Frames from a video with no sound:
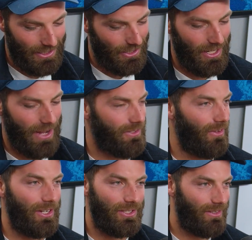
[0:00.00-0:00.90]
you'd have to
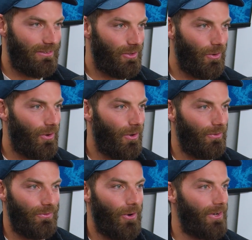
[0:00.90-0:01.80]
like cook all
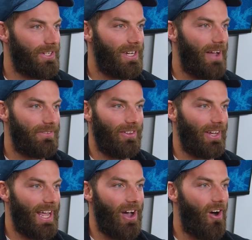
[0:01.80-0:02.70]
the food and you'd have to
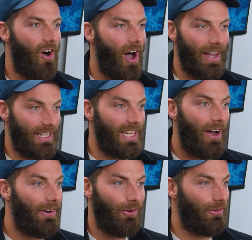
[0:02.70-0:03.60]
like hike and
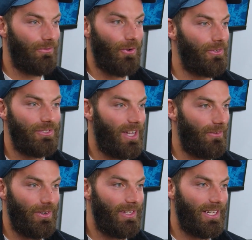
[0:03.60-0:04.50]
carry all the food and
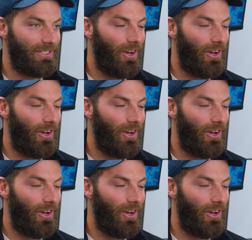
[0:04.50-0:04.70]
stuff with you. So